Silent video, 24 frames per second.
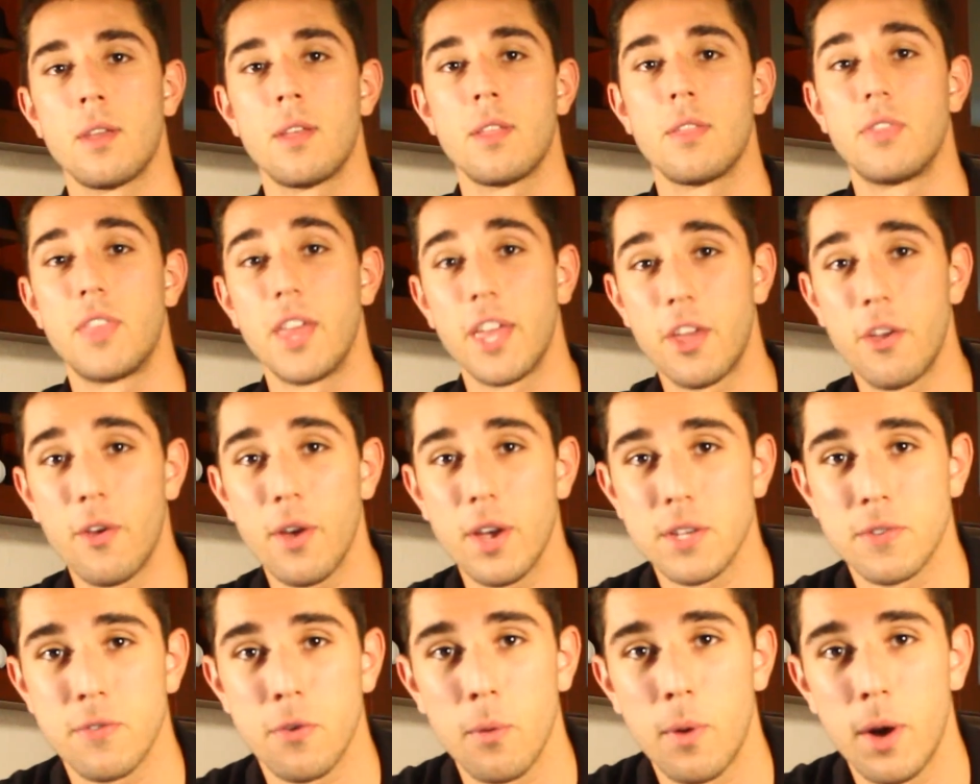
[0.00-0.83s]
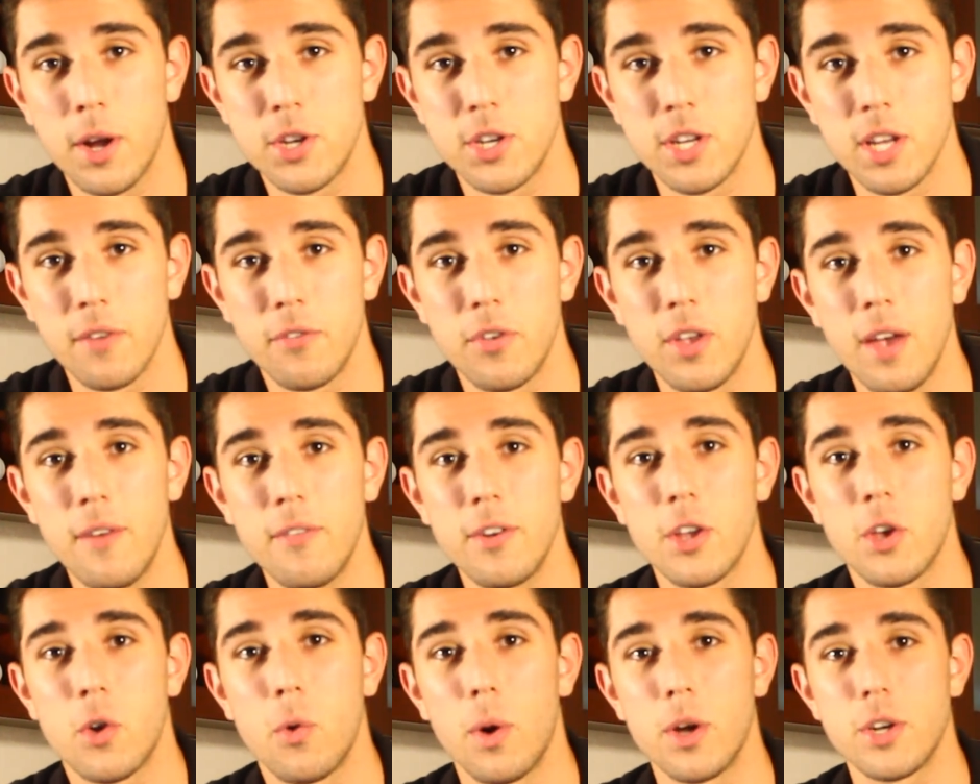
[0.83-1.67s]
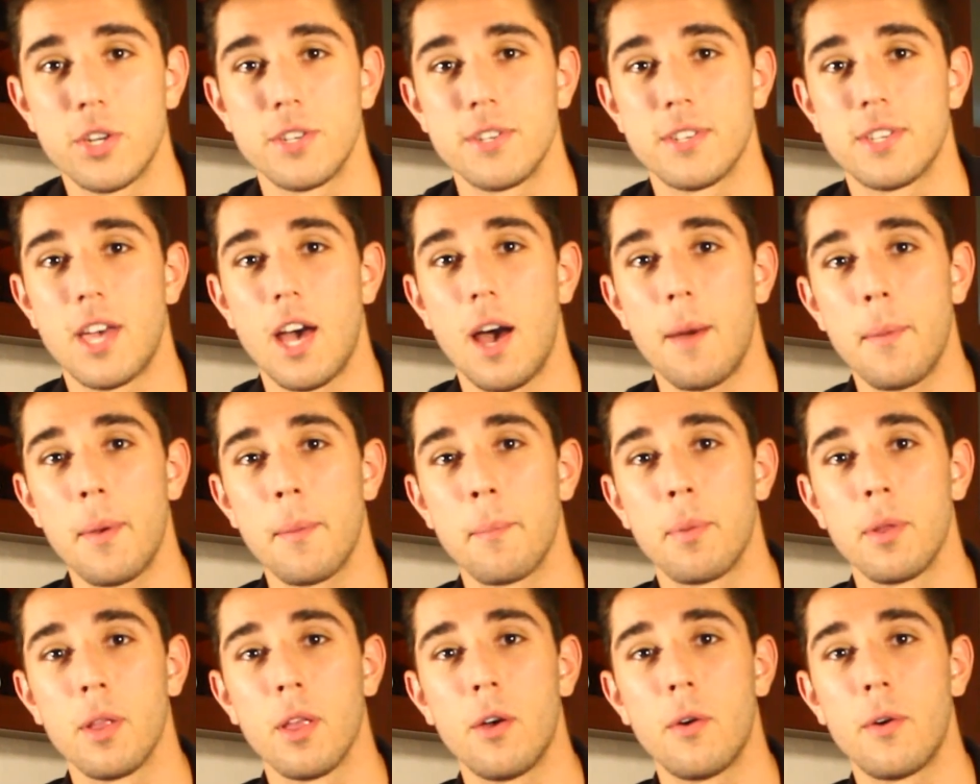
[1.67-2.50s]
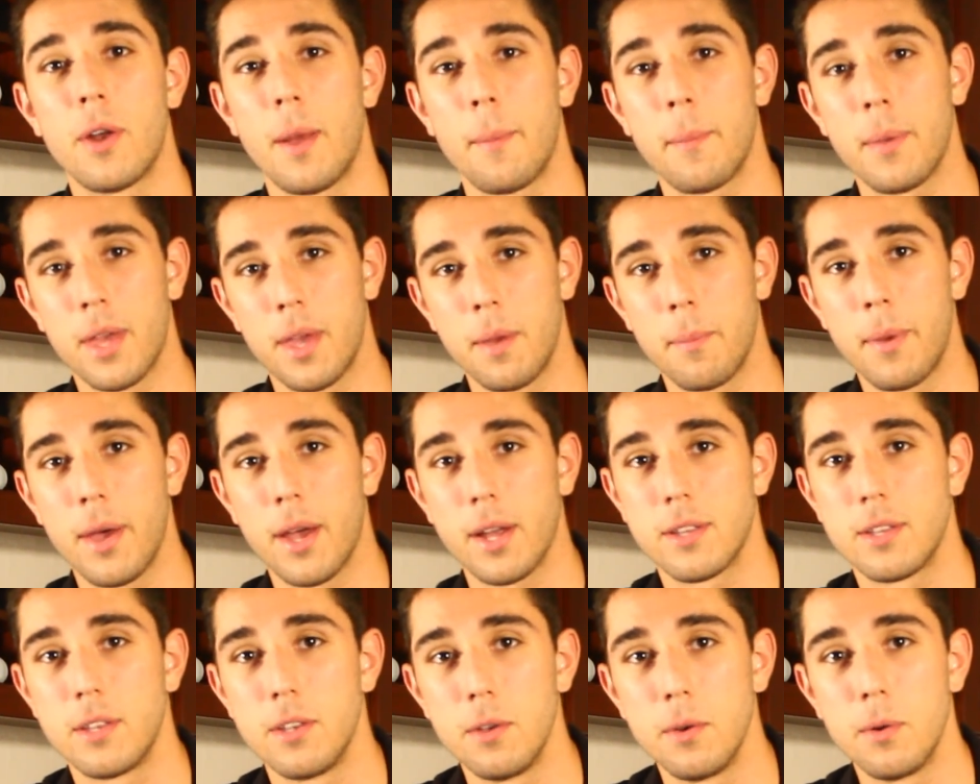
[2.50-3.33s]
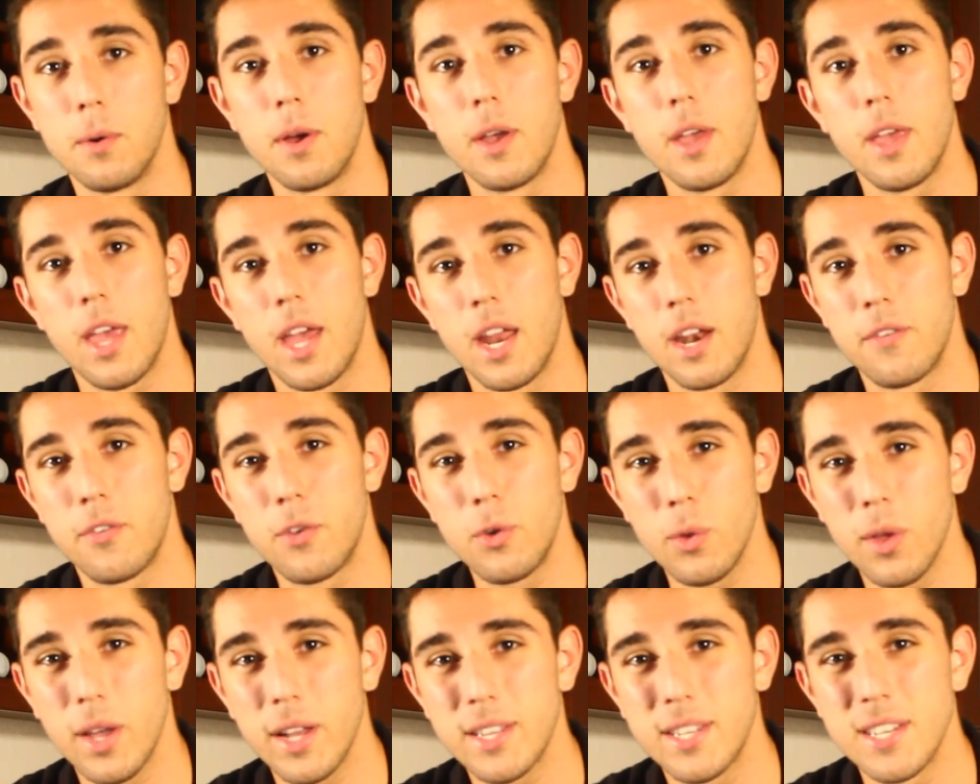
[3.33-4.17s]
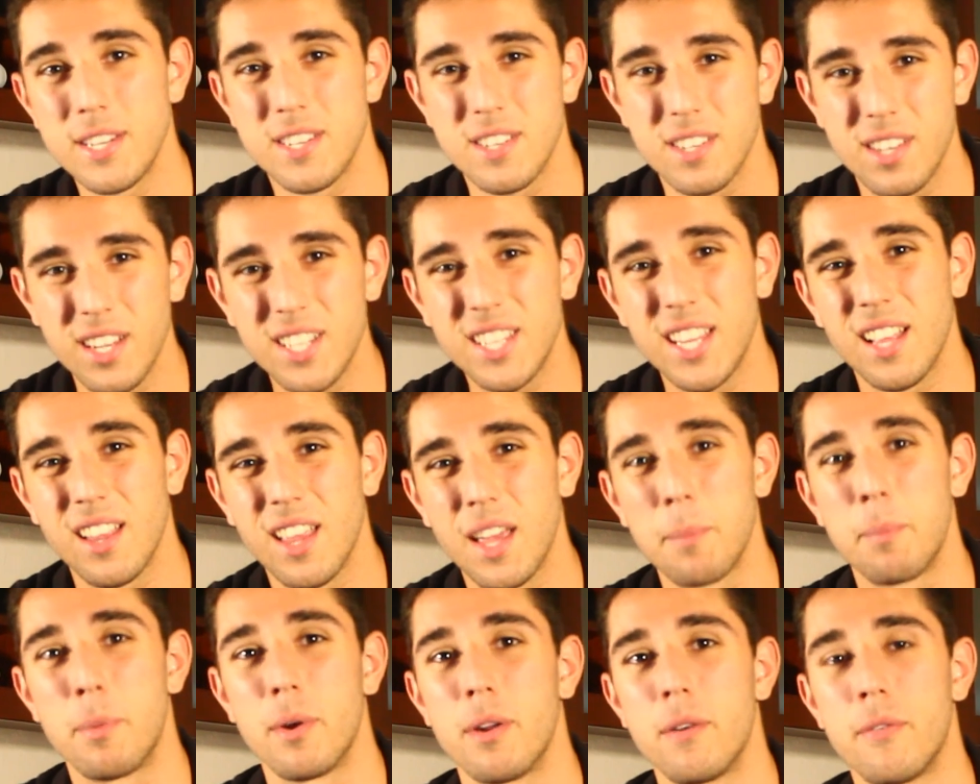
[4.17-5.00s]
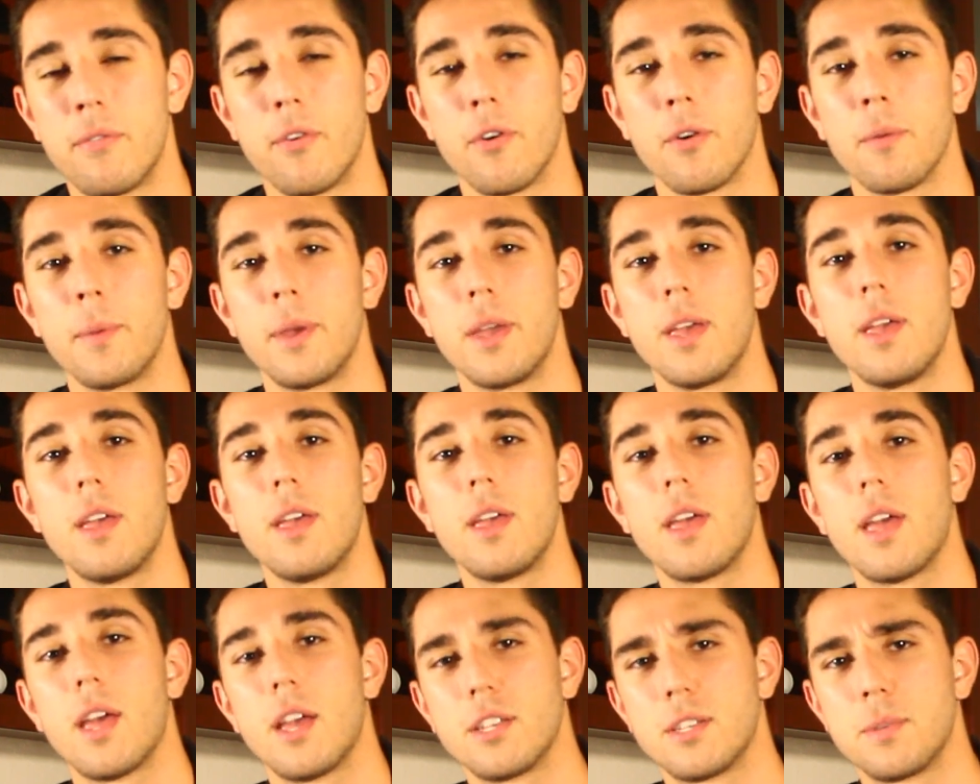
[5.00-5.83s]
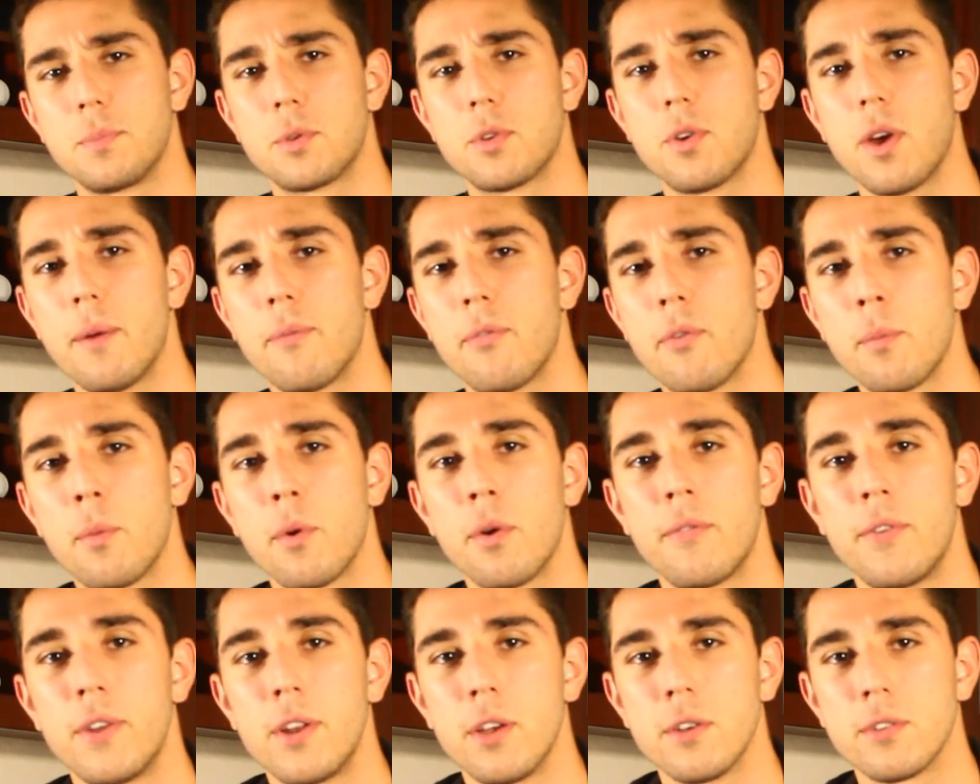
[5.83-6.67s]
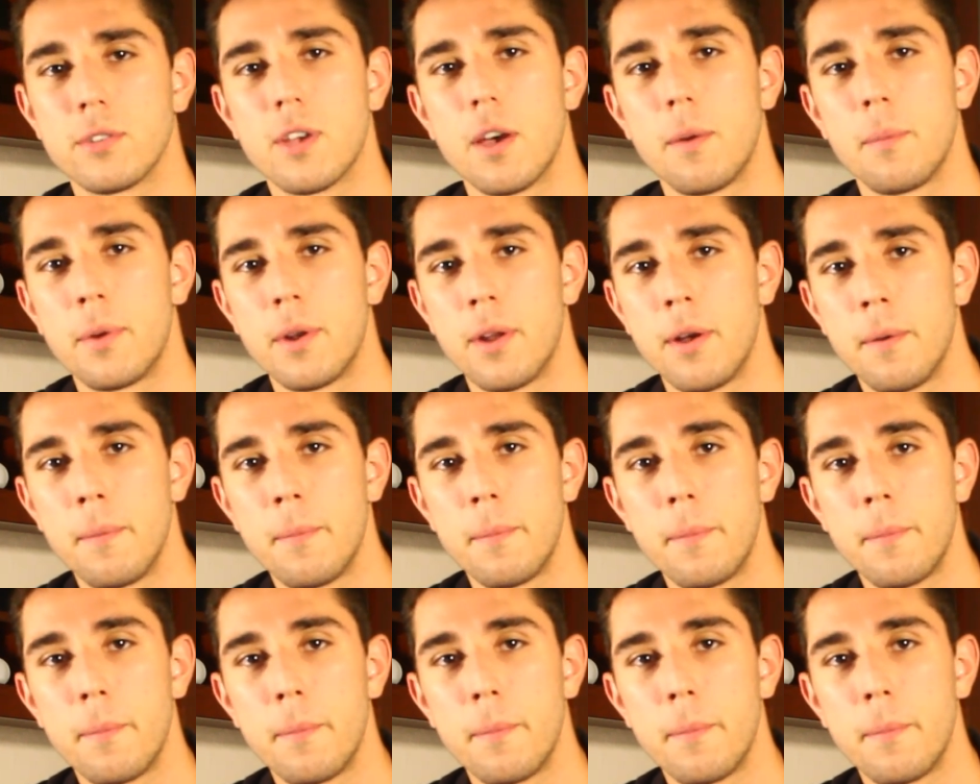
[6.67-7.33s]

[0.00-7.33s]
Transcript: Thank you guys for watching. If you have any questions, comment below and I'm going to get back to you. And if you like this, click that like button for me and subscribe for more videos coming up.